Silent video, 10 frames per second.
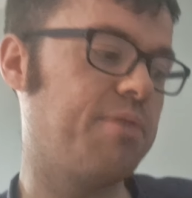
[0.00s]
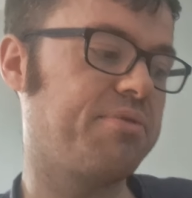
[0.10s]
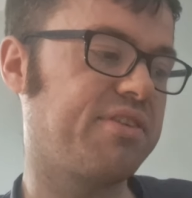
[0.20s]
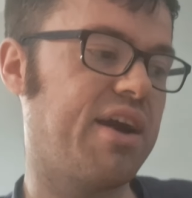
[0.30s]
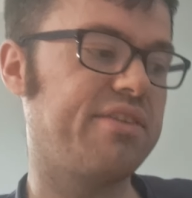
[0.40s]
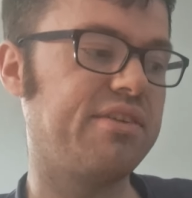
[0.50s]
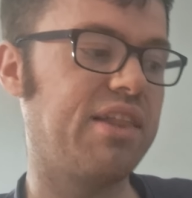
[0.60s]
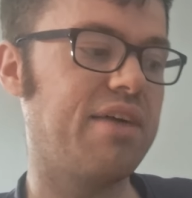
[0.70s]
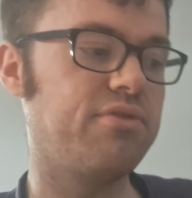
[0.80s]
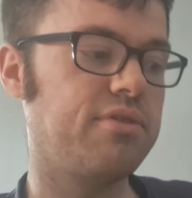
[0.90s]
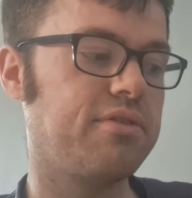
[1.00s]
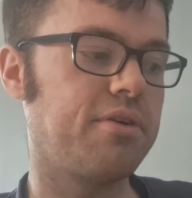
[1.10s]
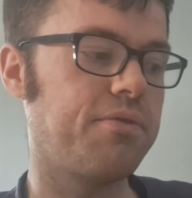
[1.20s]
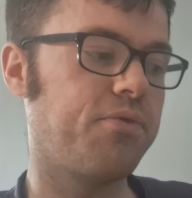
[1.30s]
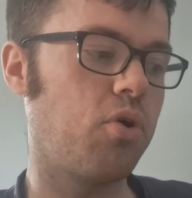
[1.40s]
starting
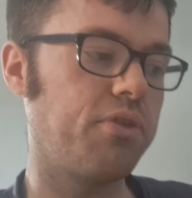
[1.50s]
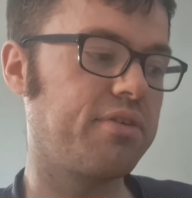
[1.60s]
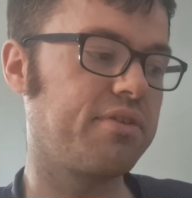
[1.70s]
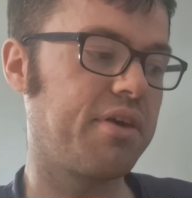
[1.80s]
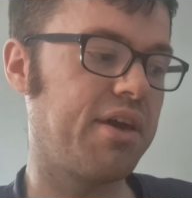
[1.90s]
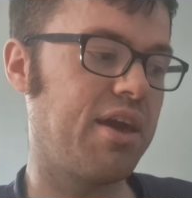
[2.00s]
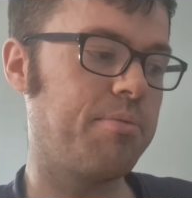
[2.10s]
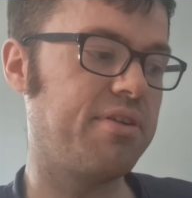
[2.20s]
11s for this game.